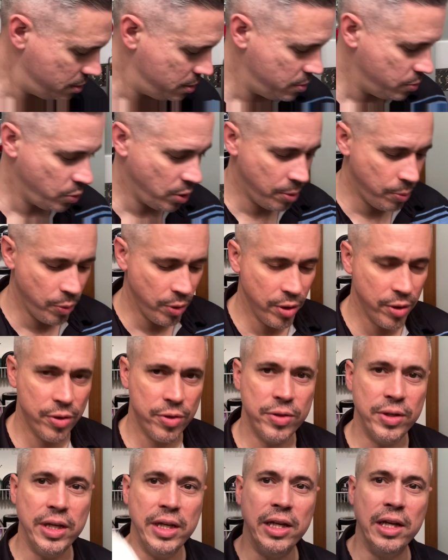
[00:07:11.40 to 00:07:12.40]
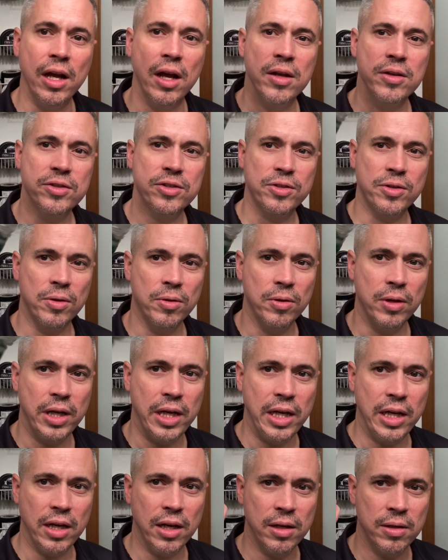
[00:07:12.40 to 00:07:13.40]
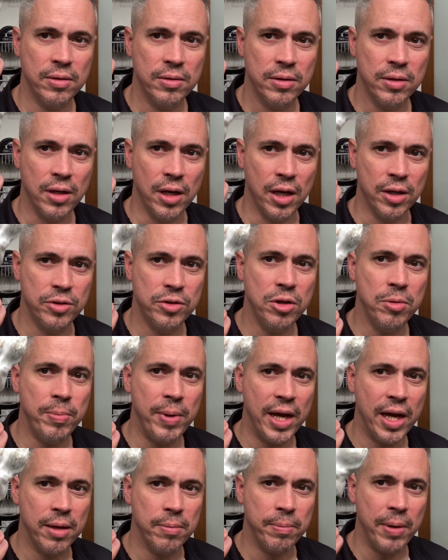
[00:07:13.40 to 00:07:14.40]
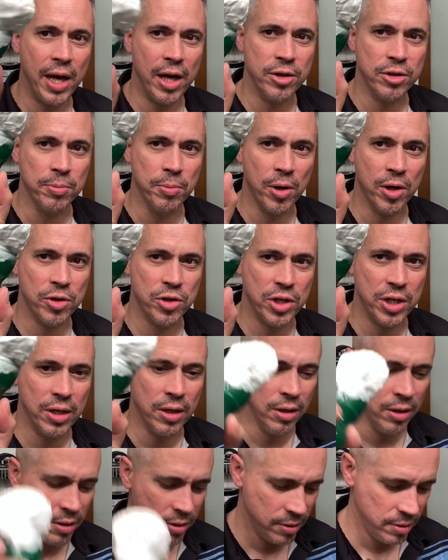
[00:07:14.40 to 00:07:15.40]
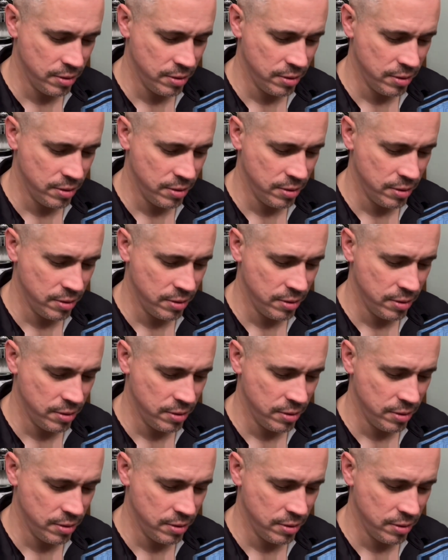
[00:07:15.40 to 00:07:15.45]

Went with the Sterling two-band badger brush here.